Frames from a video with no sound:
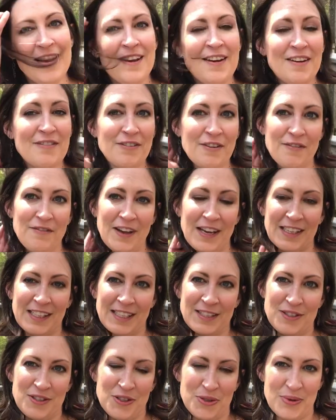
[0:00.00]
for failing
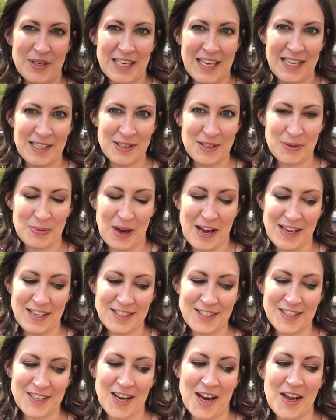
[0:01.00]
to do a gauge
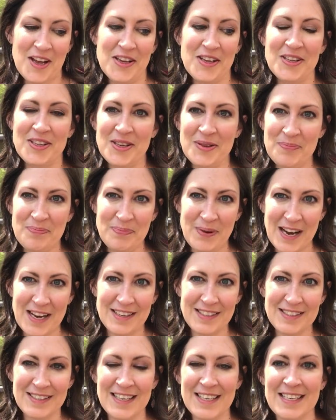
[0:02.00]
swatch but
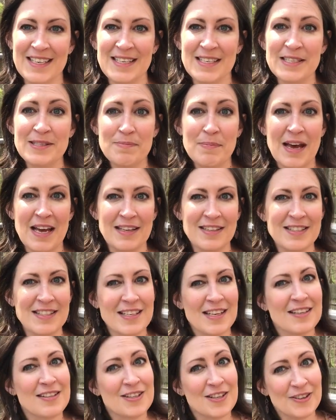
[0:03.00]
it is meant
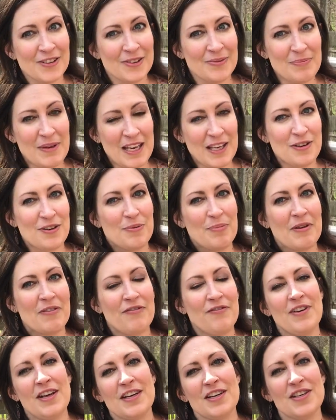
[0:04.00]
to make your
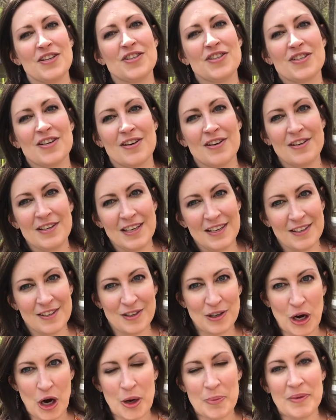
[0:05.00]
finished knitted
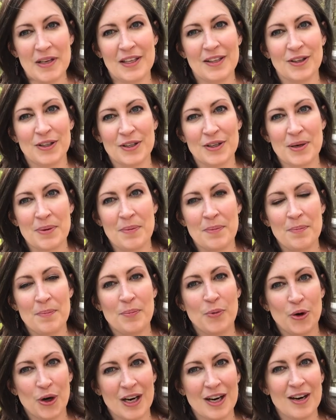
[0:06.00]
garment look
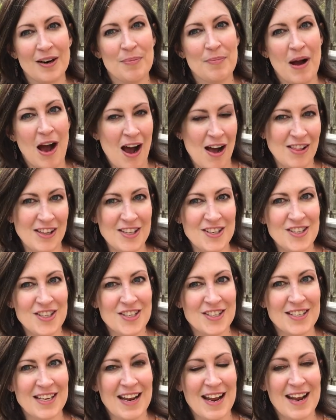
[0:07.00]
more
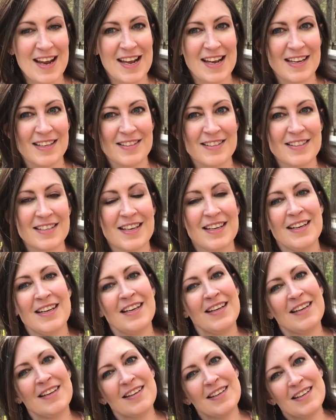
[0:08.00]
polished and
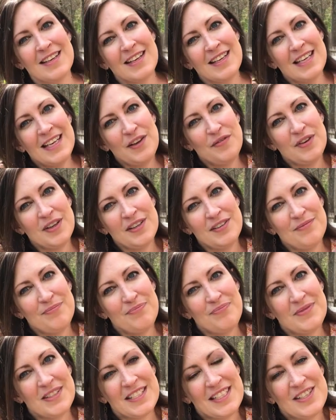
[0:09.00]
even
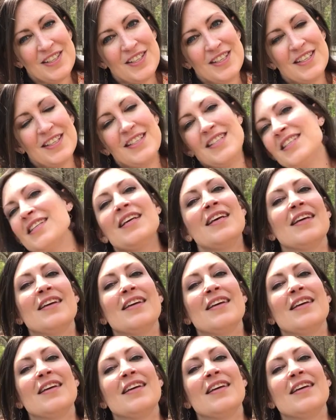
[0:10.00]
stitches.